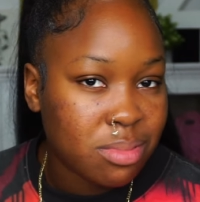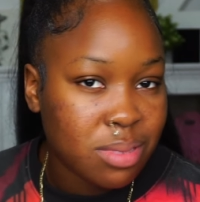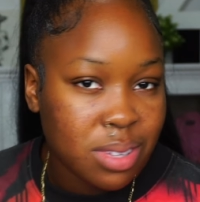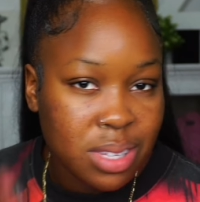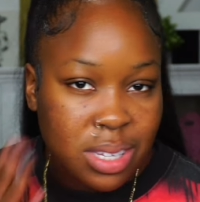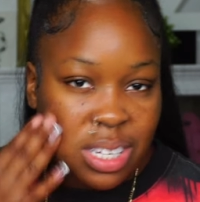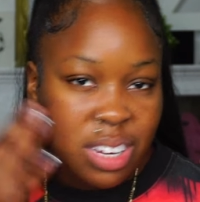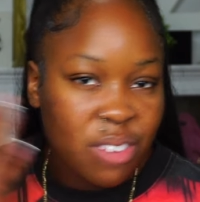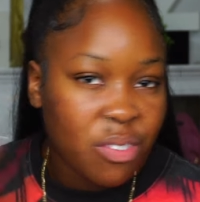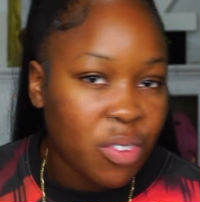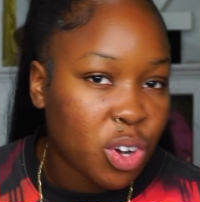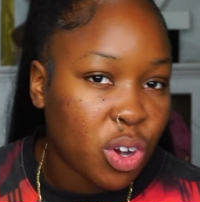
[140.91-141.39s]

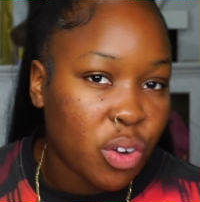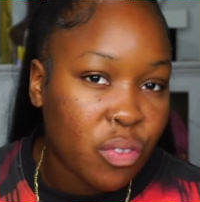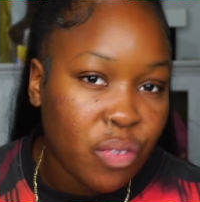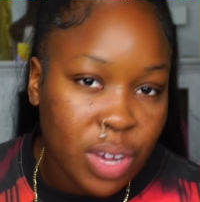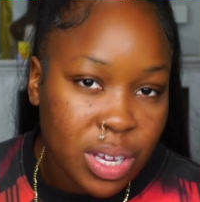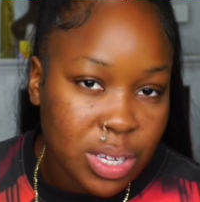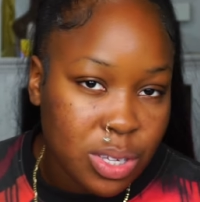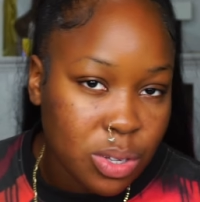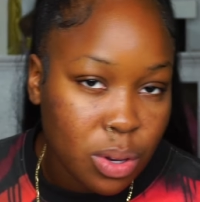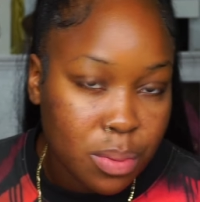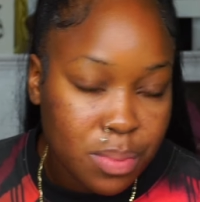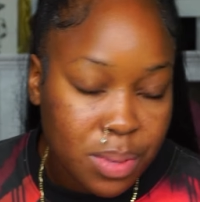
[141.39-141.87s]
stuff on your
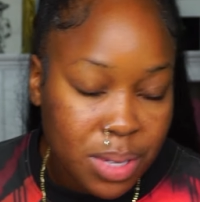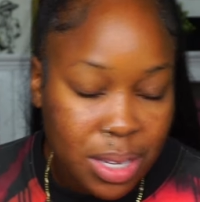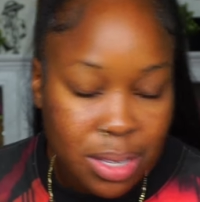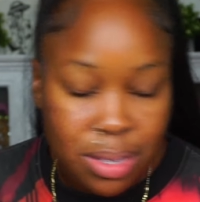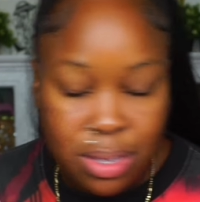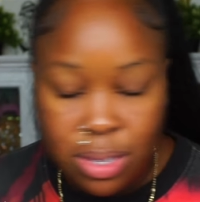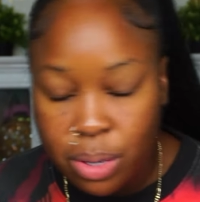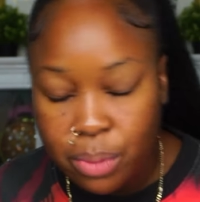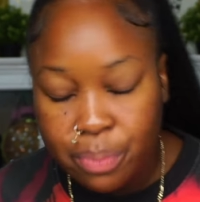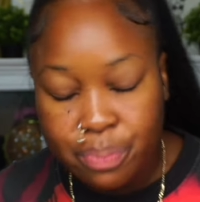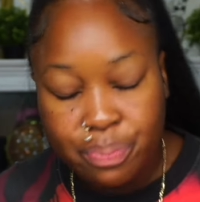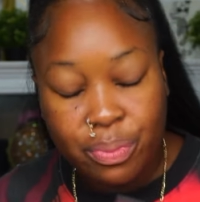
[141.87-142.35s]
face you know what I'm saying
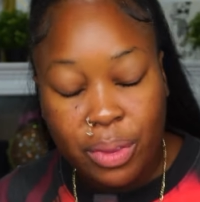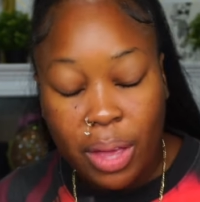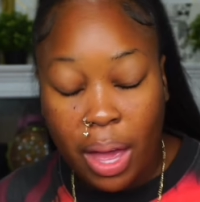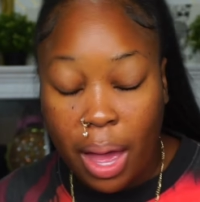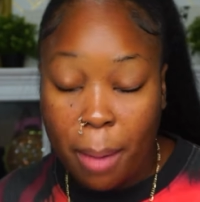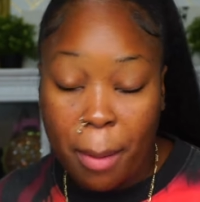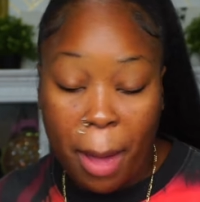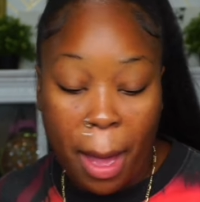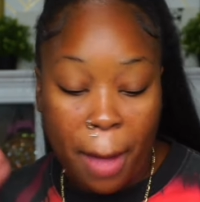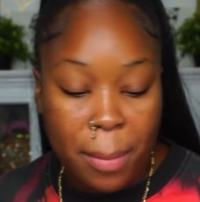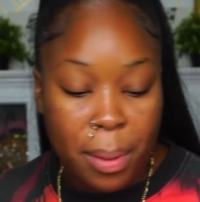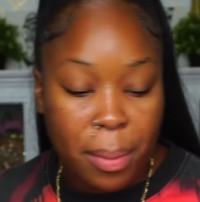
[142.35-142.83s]
so
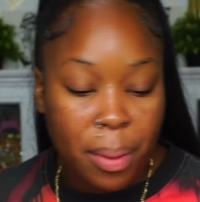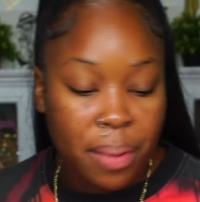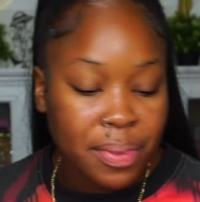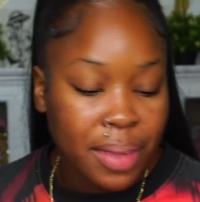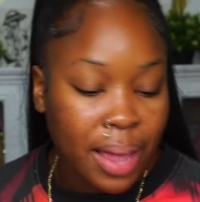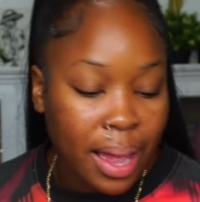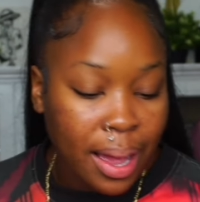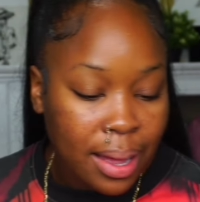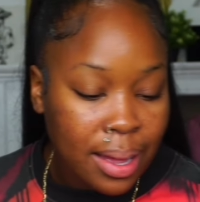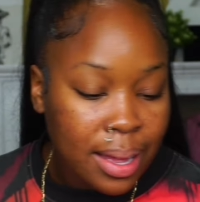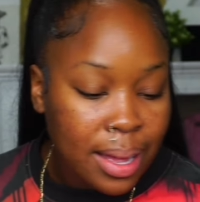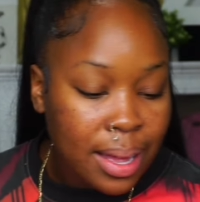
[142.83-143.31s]
I'm happy about
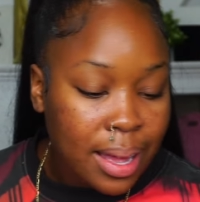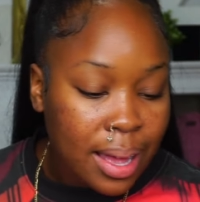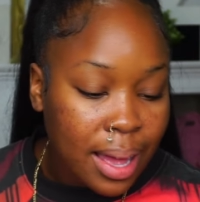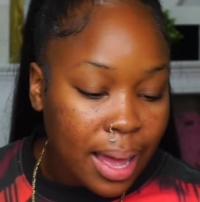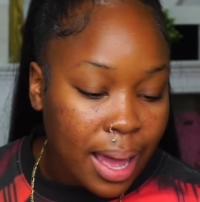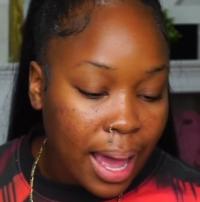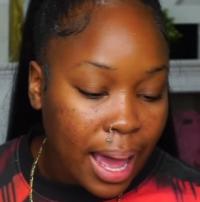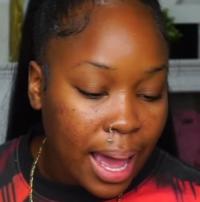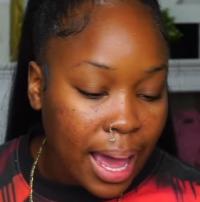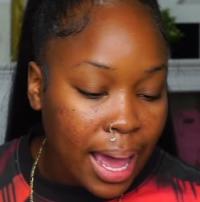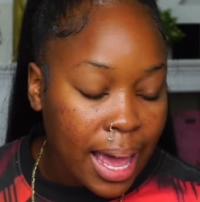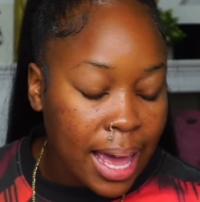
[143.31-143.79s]
that
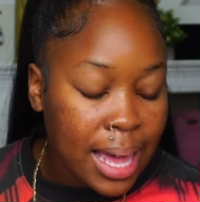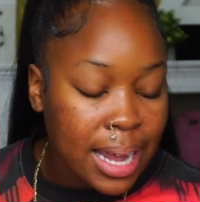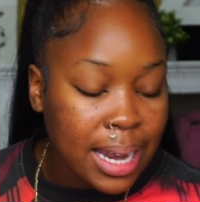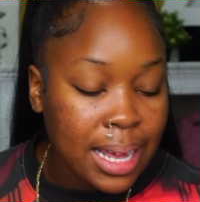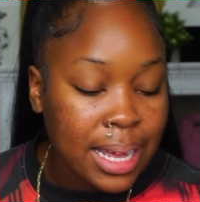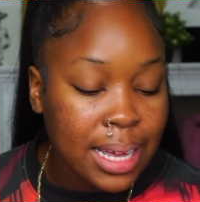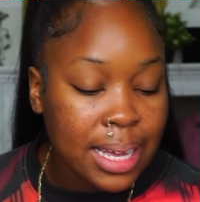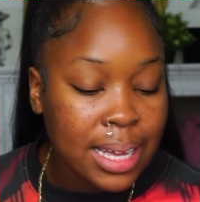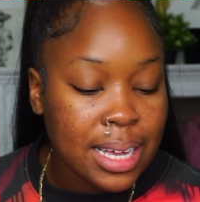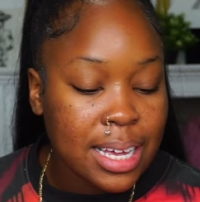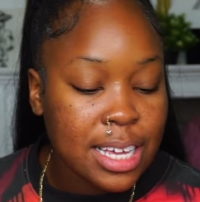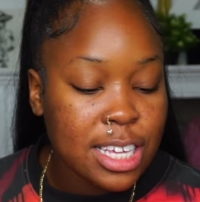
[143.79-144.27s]
and
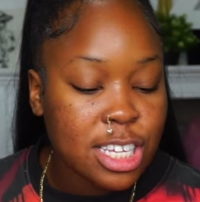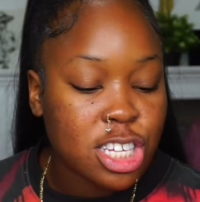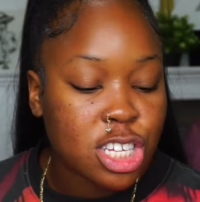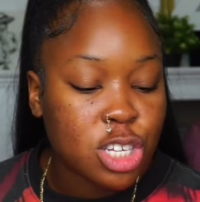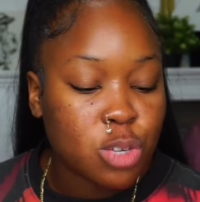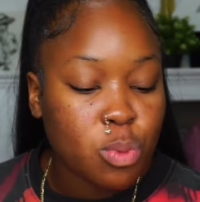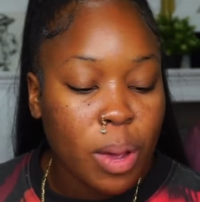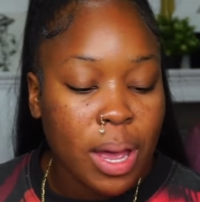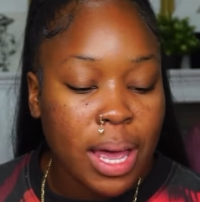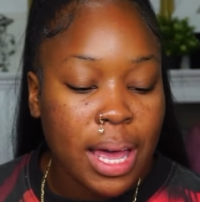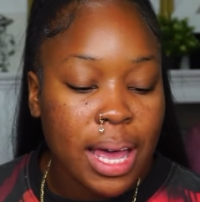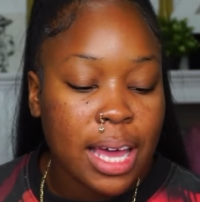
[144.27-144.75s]
it is
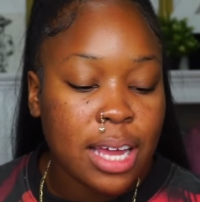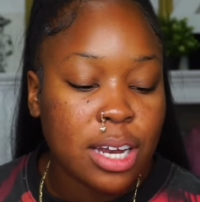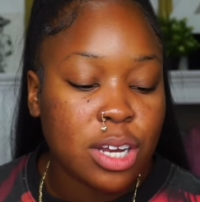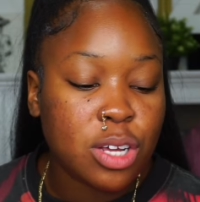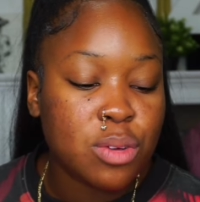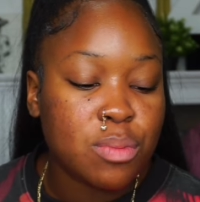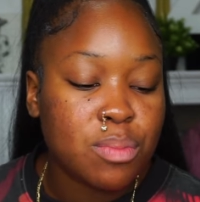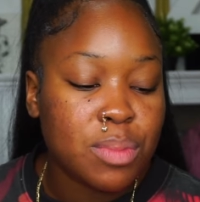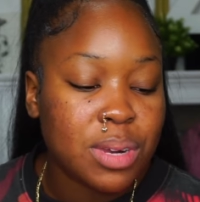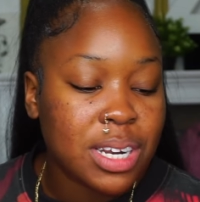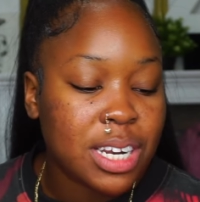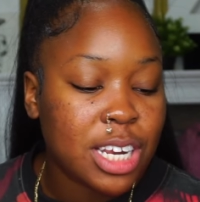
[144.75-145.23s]
sweat and
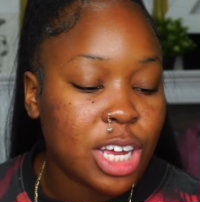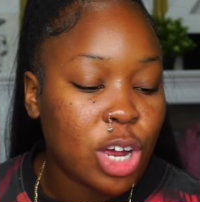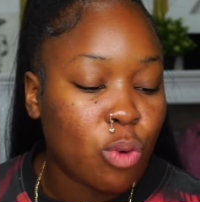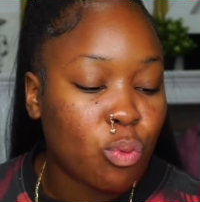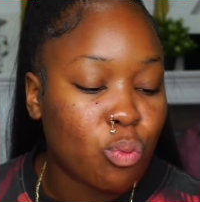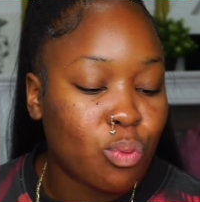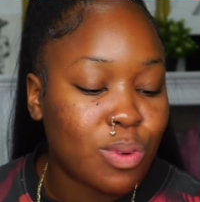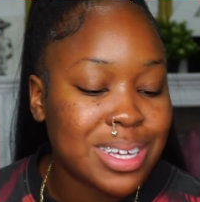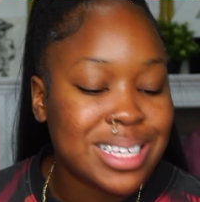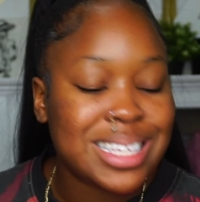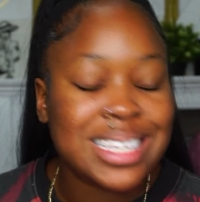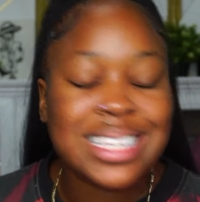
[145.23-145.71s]
humidity
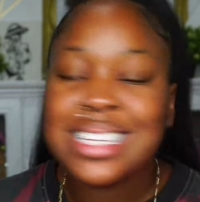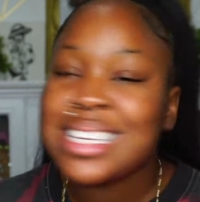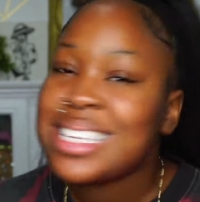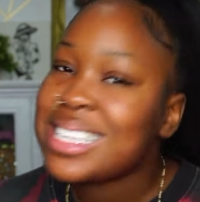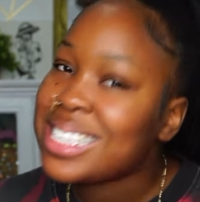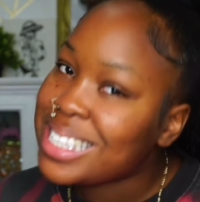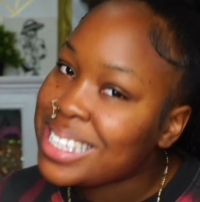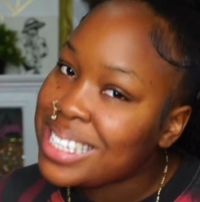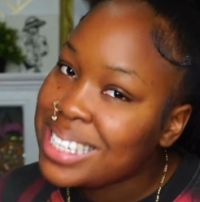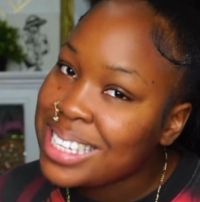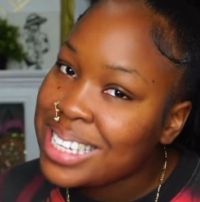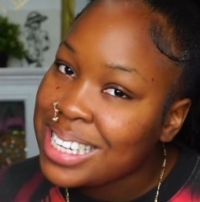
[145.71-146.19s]

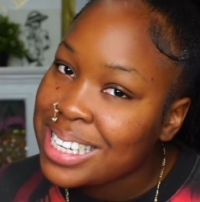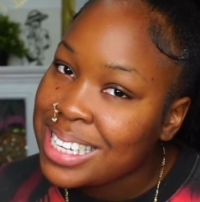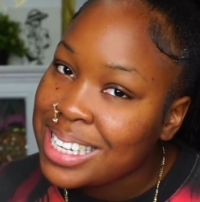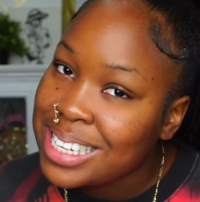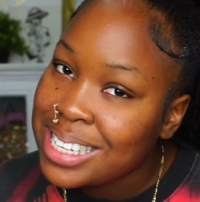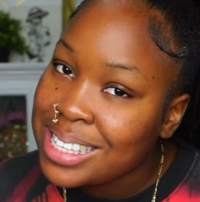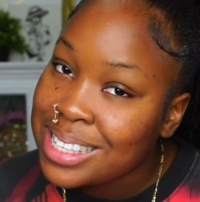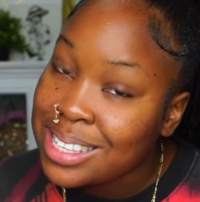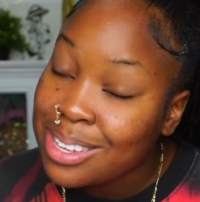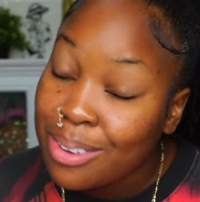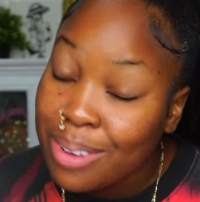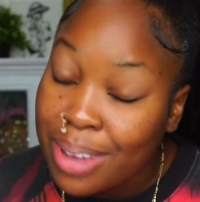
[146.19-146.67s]

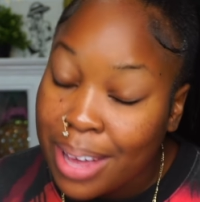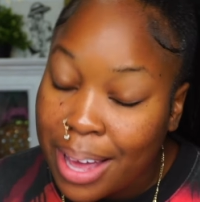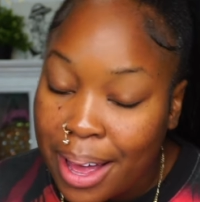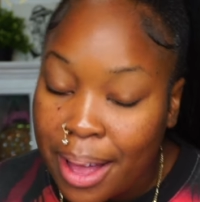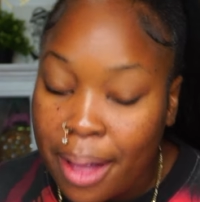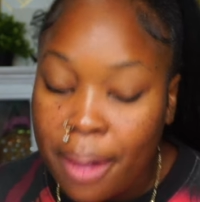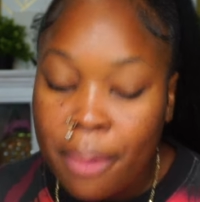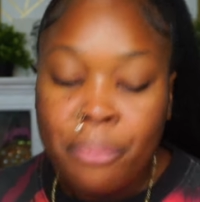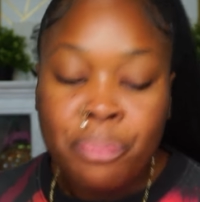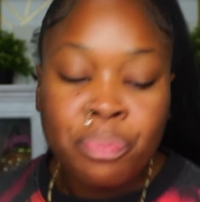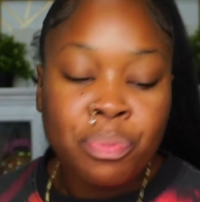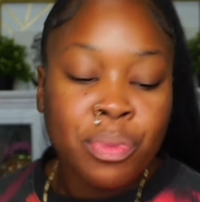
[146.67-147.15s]
resistant
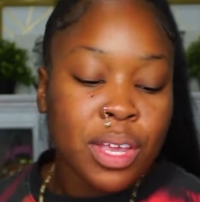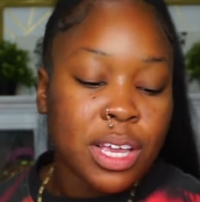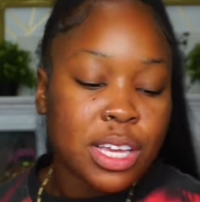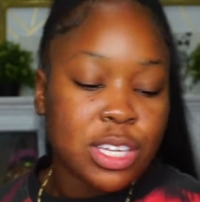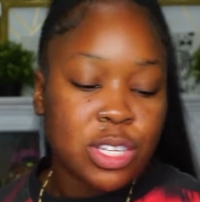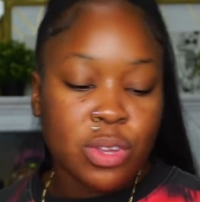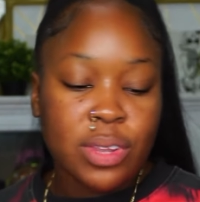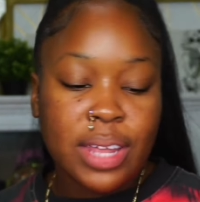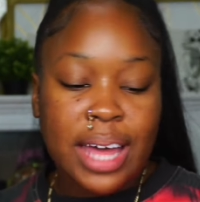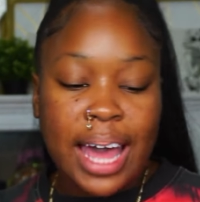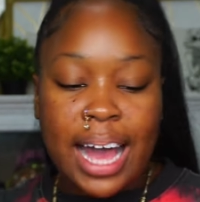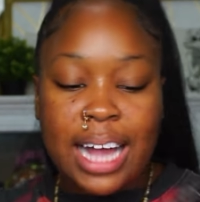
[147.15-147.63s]
okay
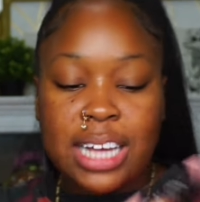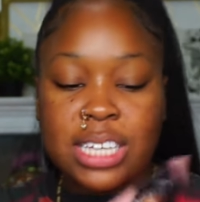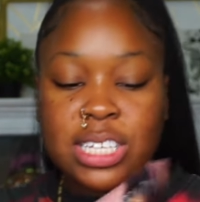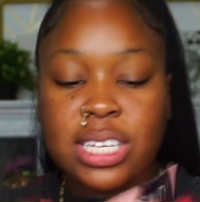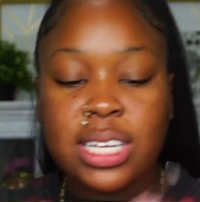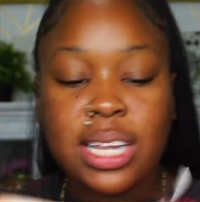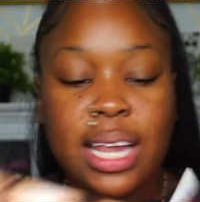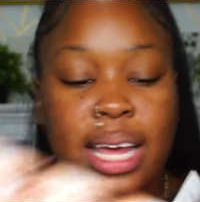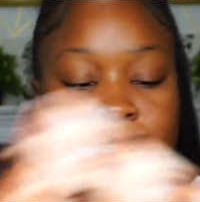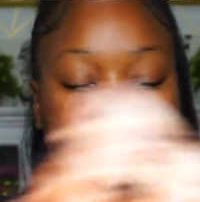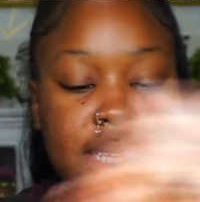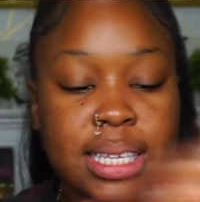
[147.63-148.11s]
so they
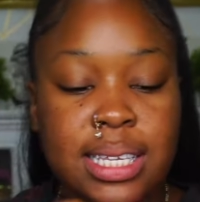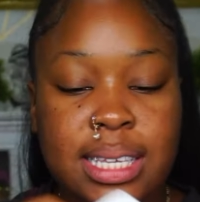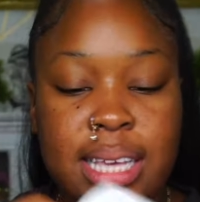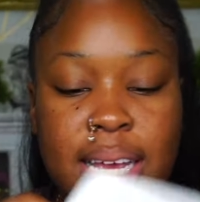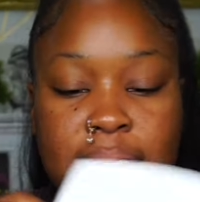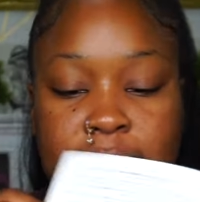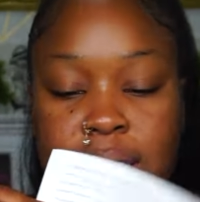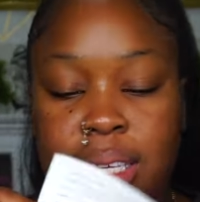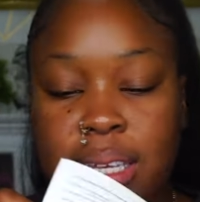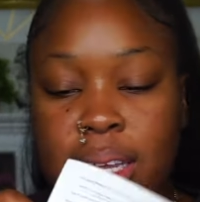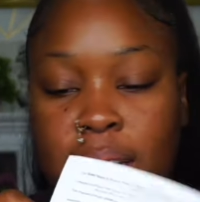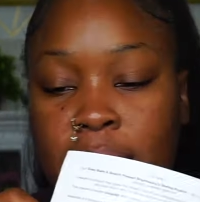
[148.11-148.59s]
actually like
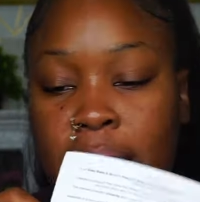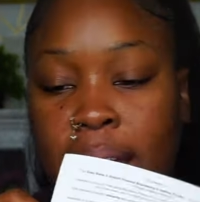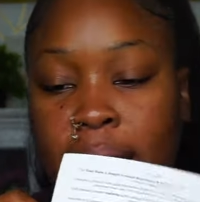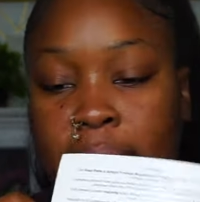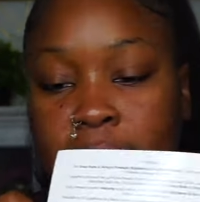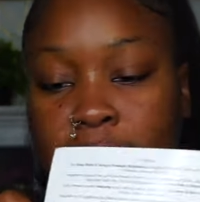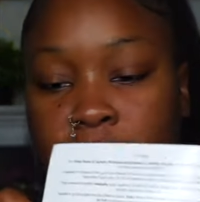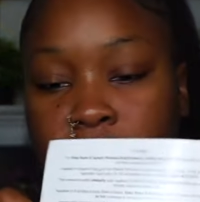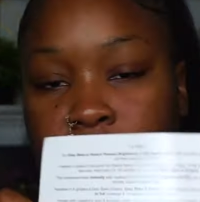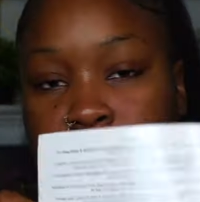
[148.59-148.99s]
sent like